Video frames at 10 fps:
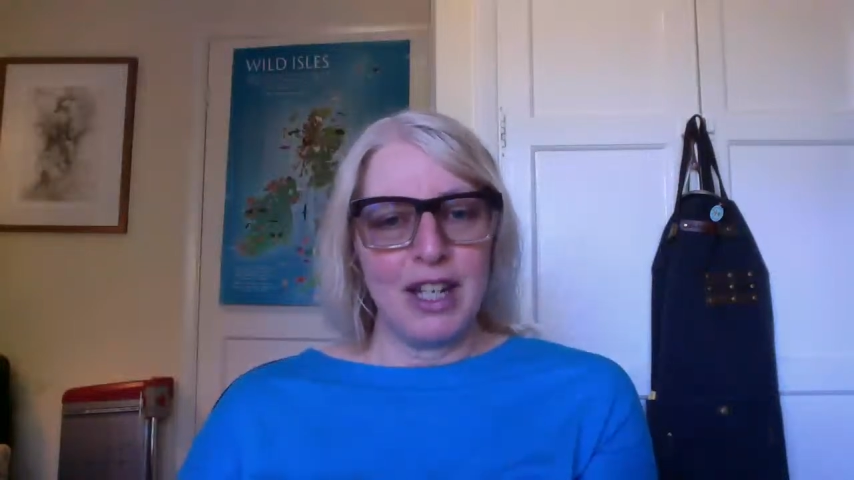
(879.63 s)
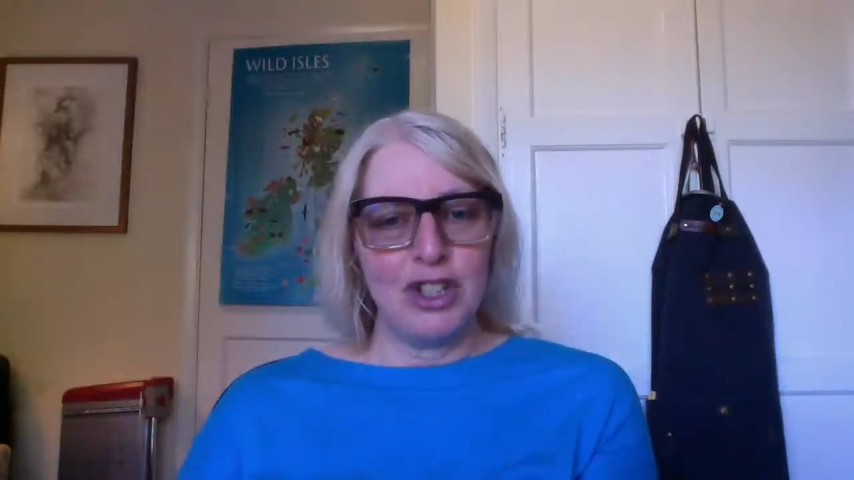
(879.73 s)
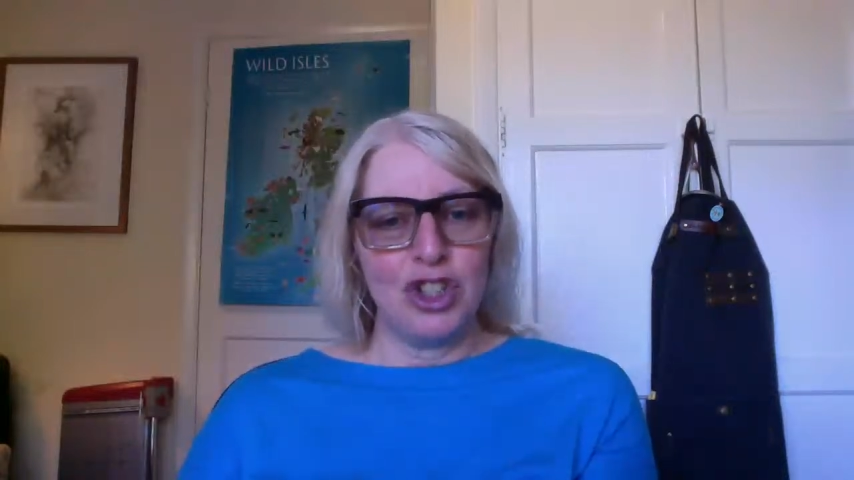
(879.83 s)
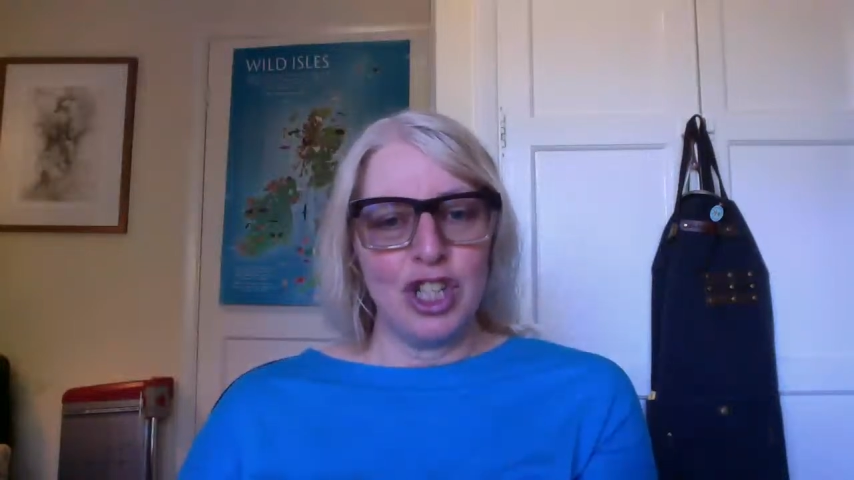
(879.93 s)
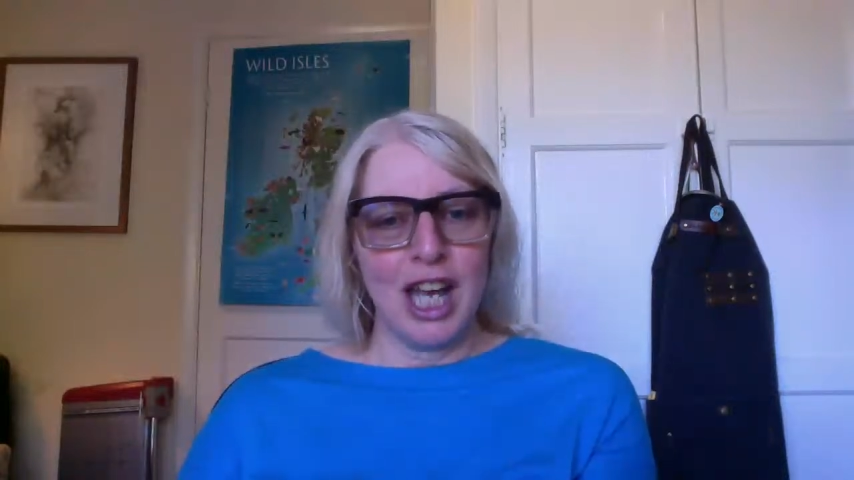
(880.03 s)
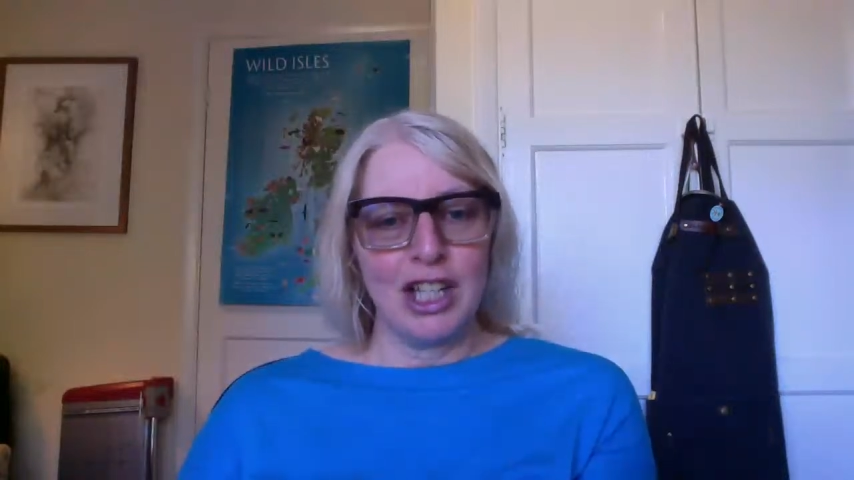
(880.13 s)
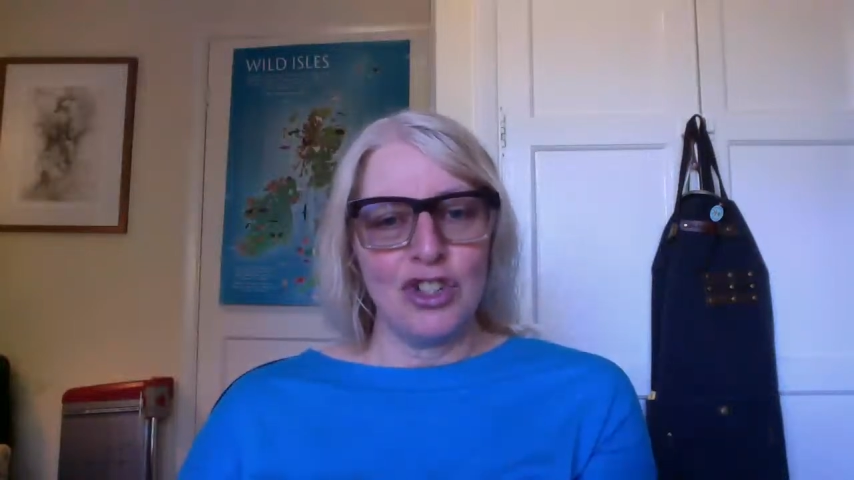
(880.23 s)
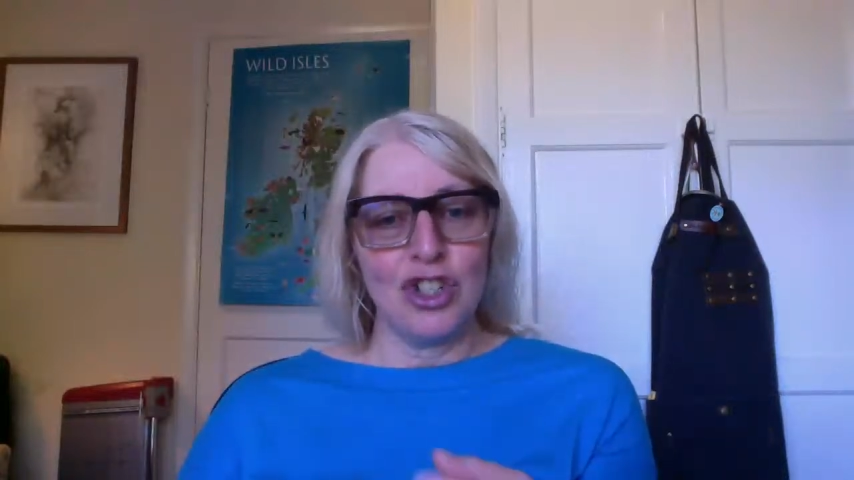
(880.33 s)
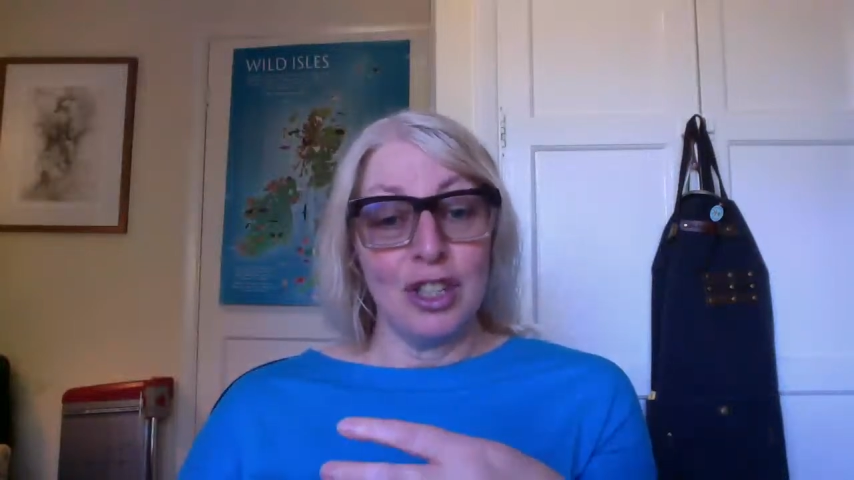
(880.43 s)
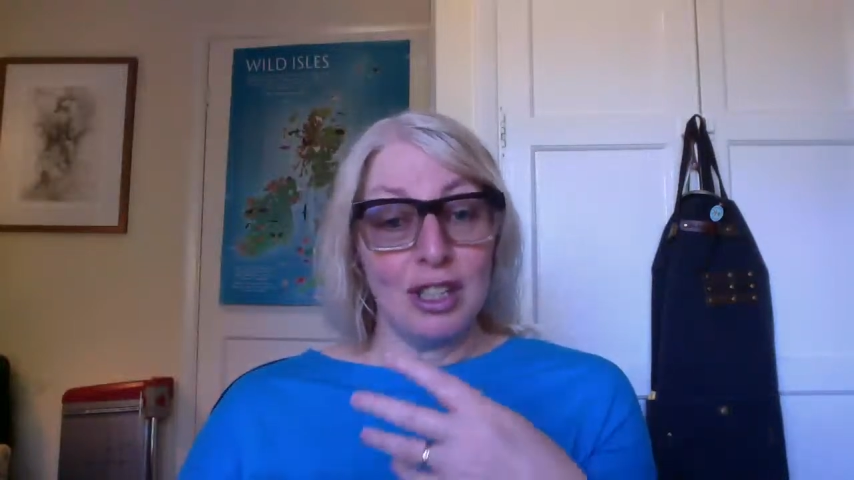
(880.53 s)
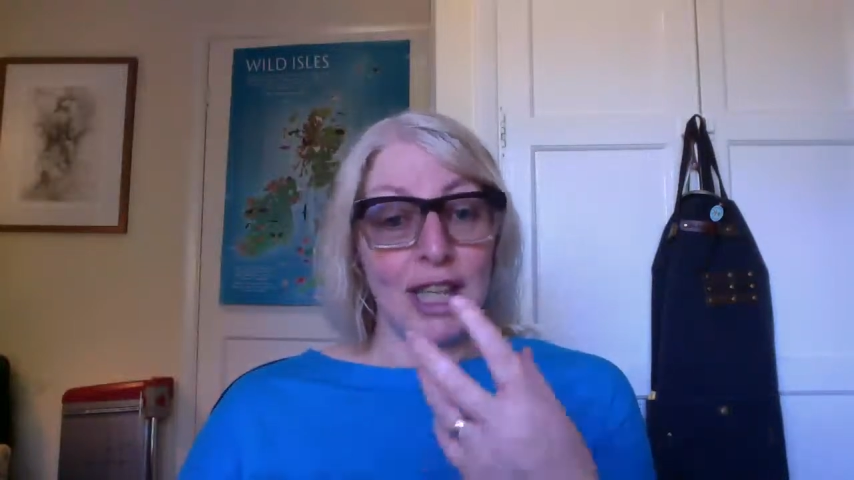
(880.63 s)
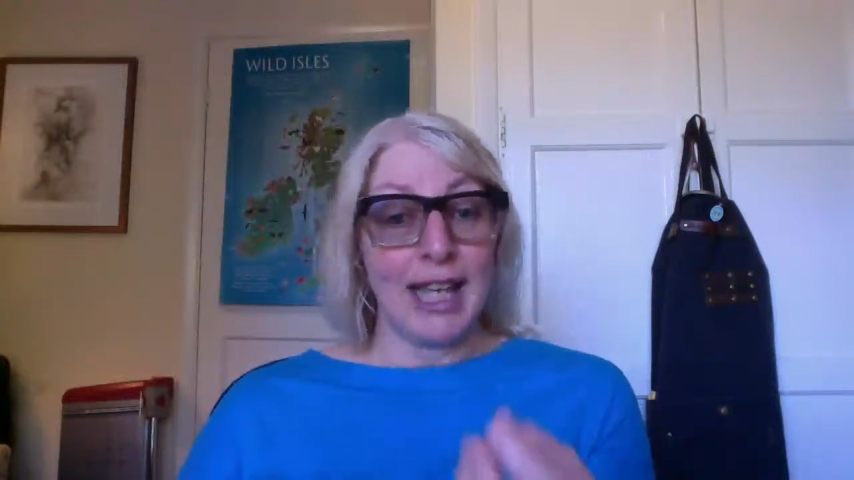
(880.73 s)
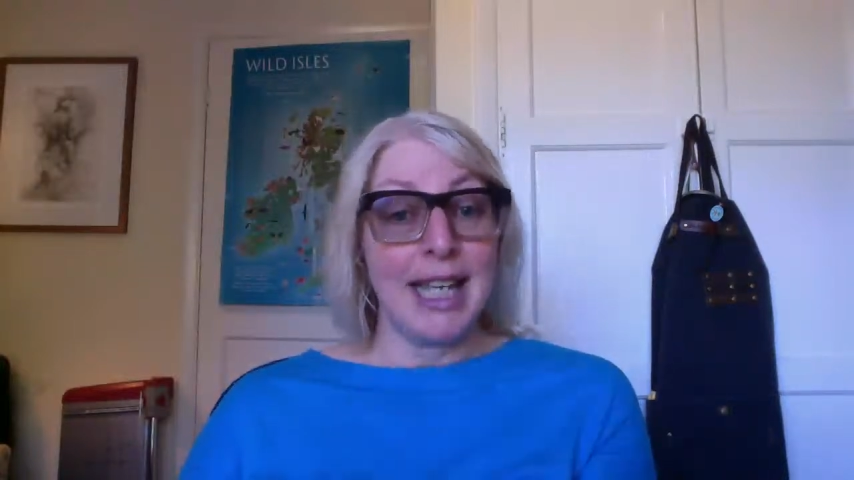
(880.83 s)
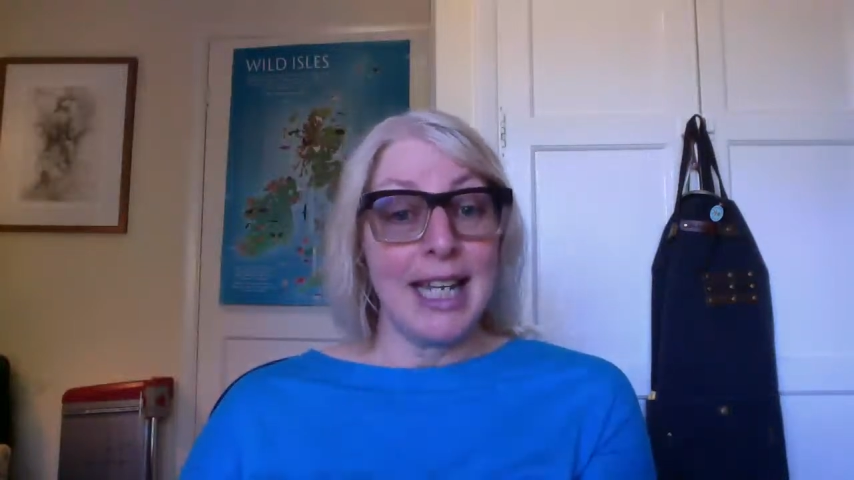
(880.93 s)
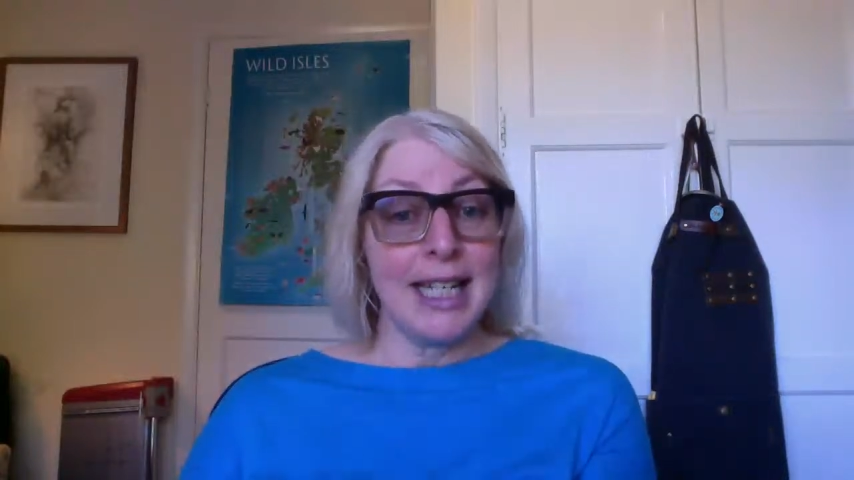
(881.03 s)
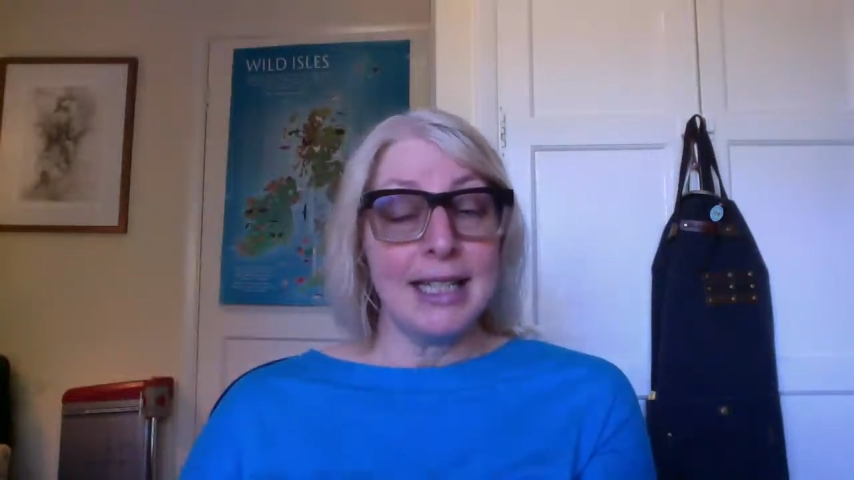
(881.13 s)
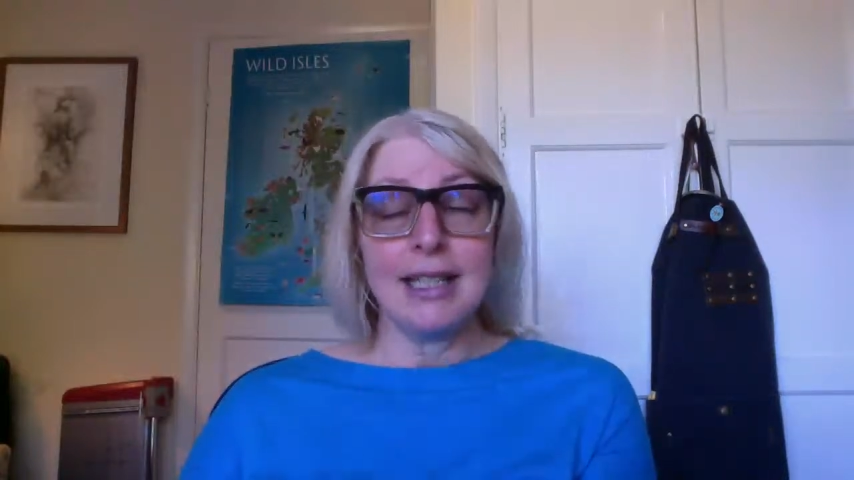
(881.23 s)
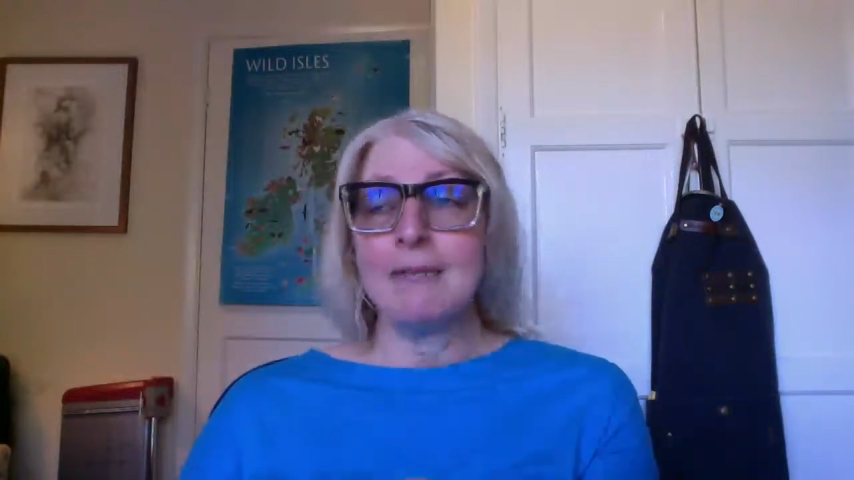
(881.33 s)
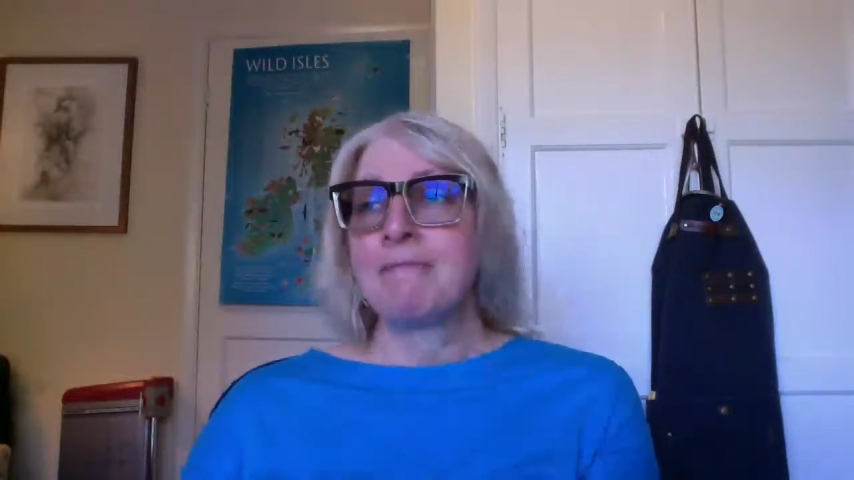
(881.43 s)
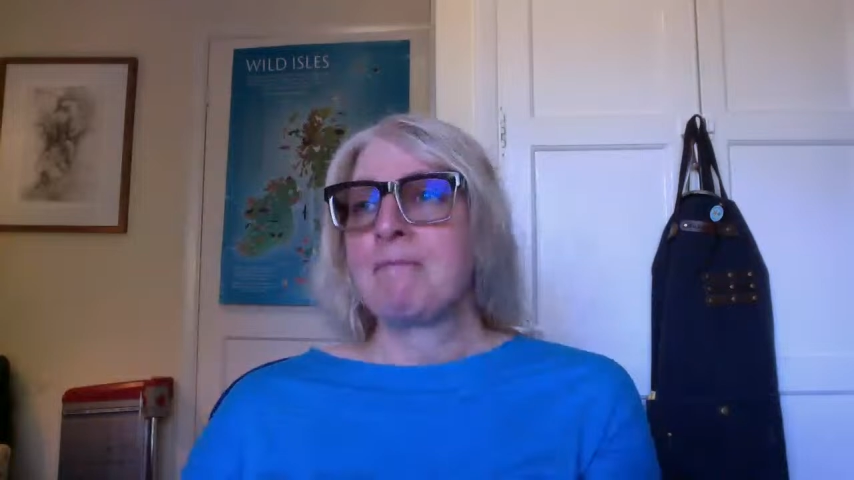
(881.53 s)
vegetation that they eat,